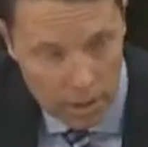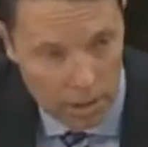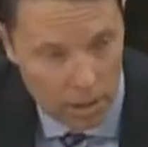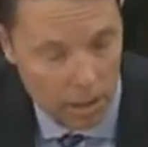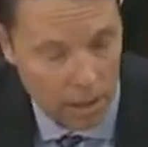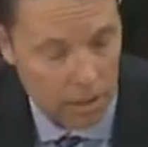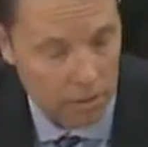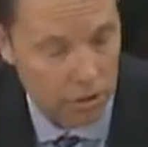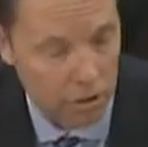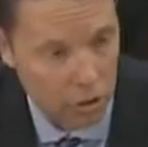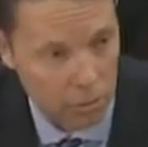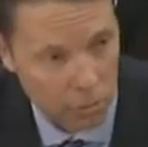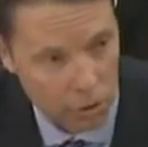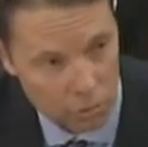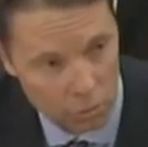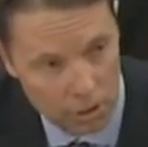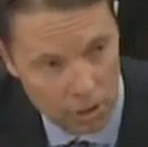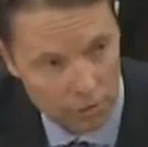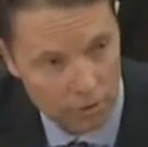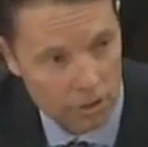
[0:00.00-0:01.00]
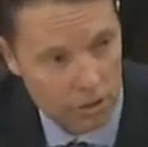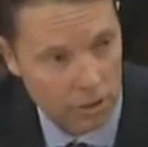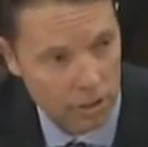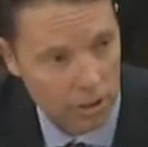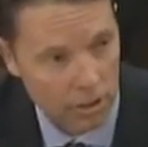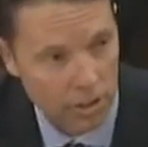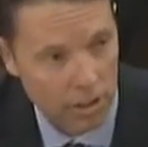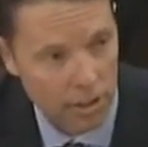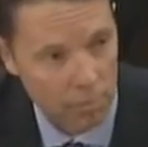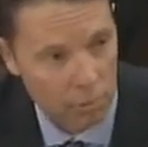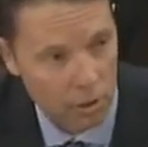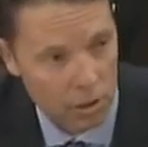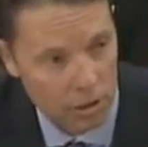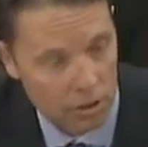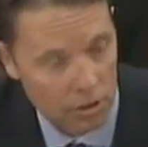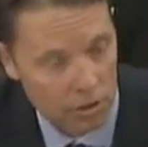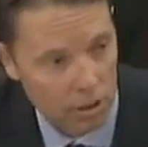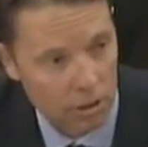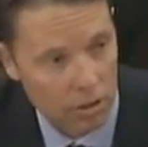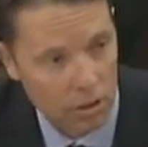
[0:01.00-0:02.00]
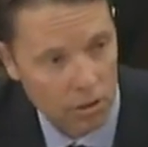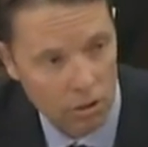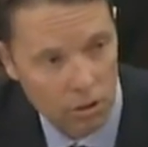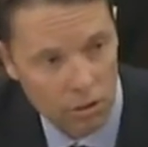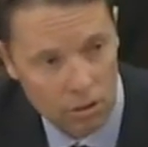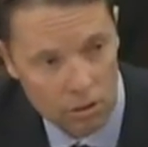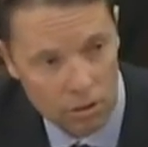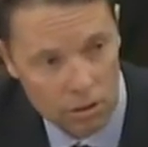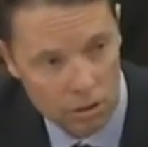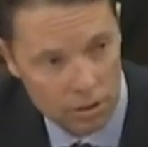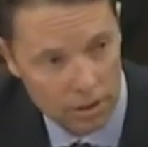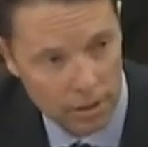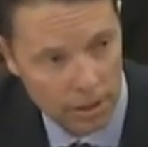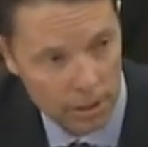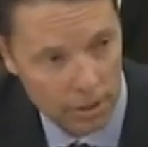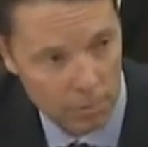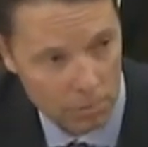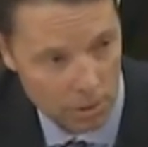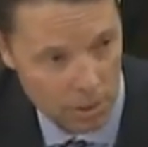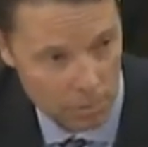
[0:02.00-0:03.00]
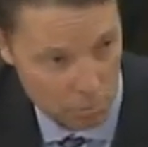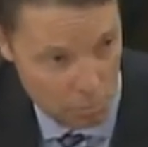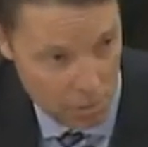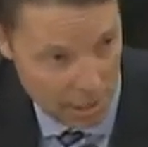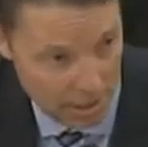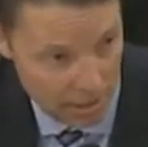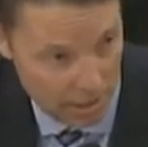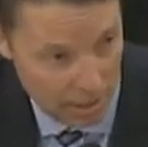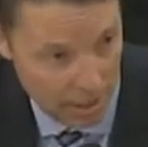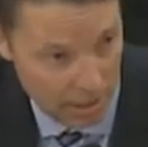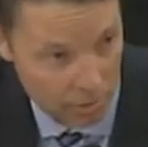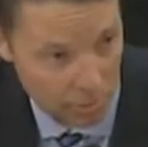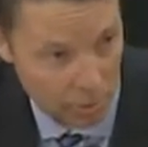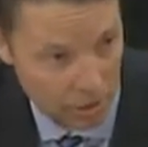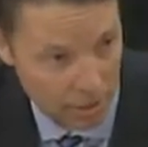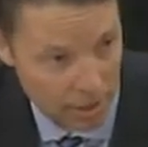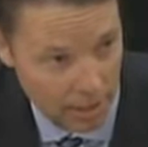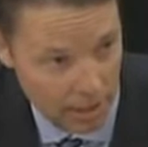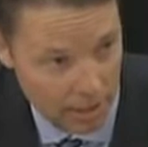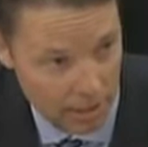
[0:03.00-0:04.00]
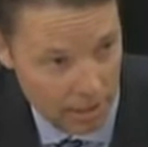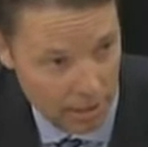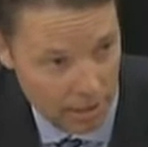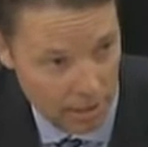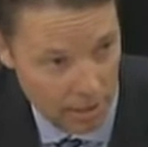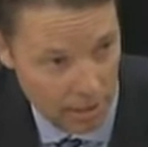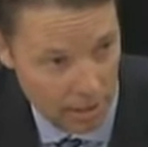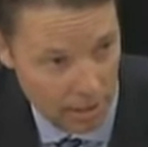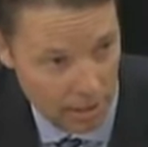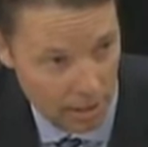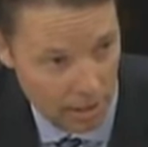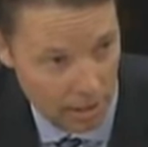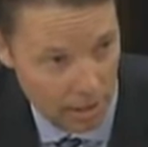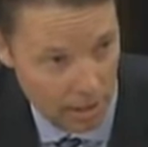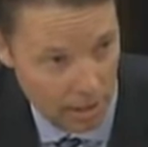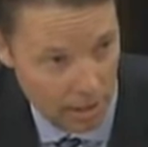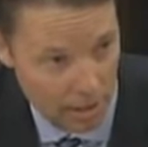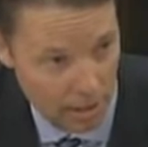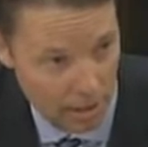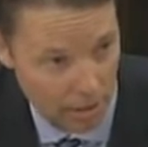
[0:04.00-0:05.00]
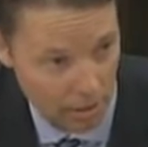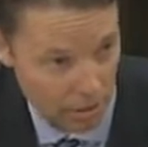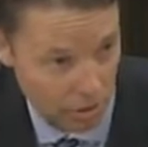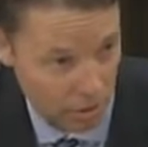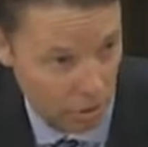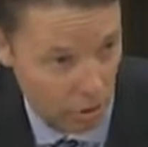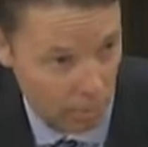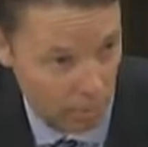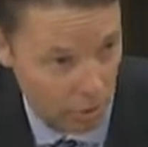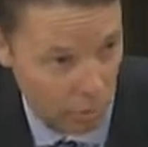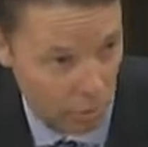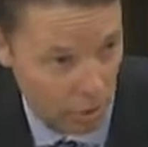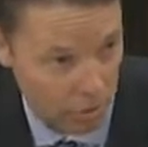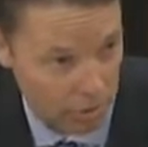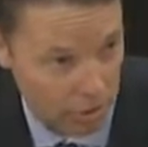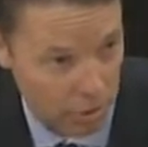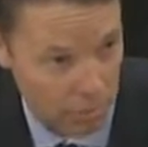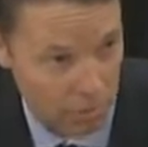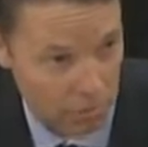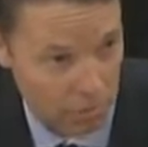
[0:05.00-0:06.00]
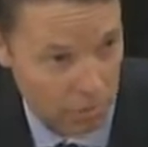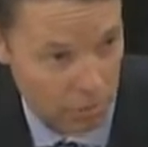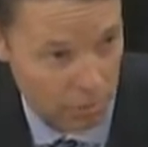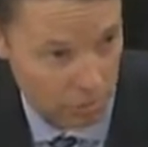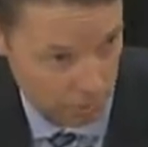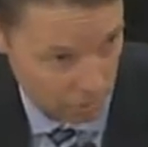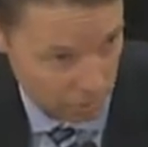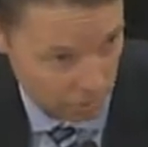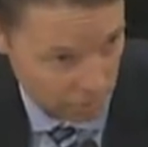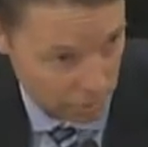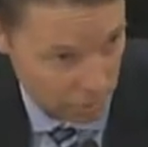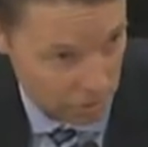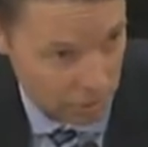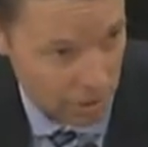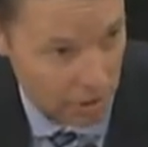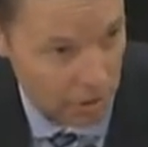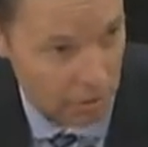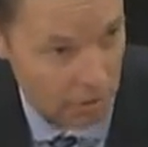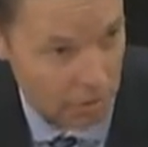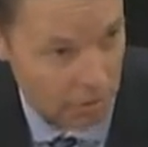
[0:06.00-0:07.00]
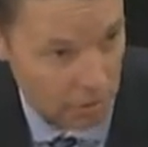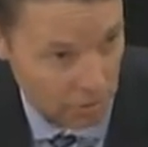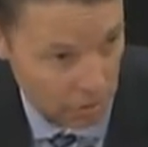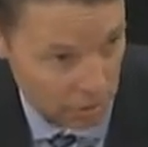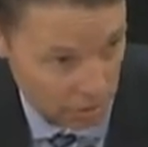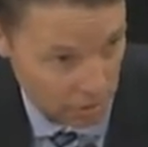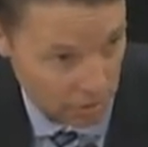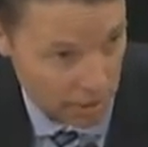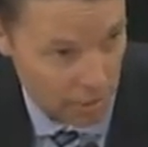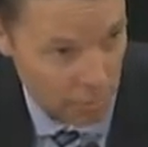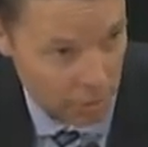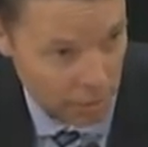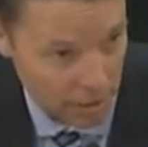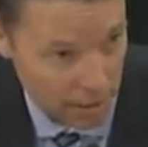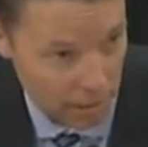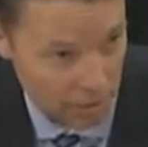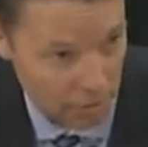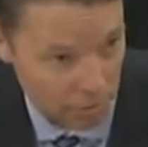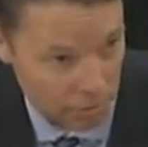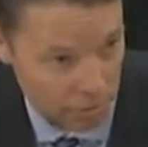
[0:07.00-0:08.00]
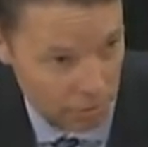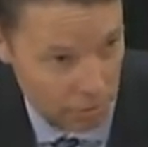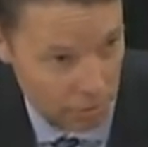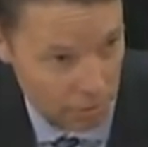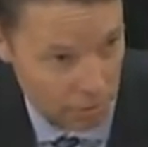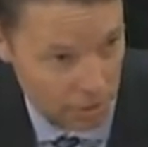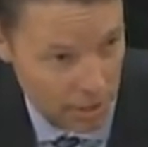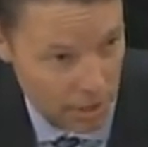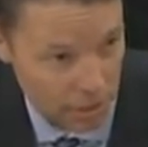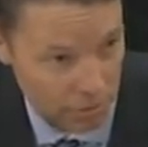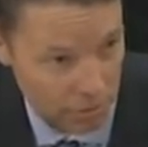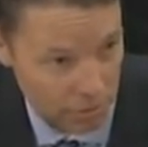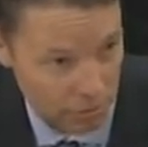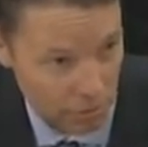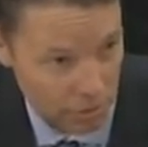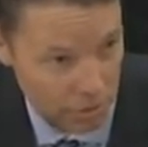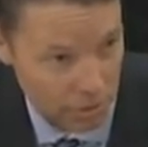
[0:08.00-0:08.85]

I assume you're referencing companies that currently maintain a plan and are determining whether to continue that plan through 2014.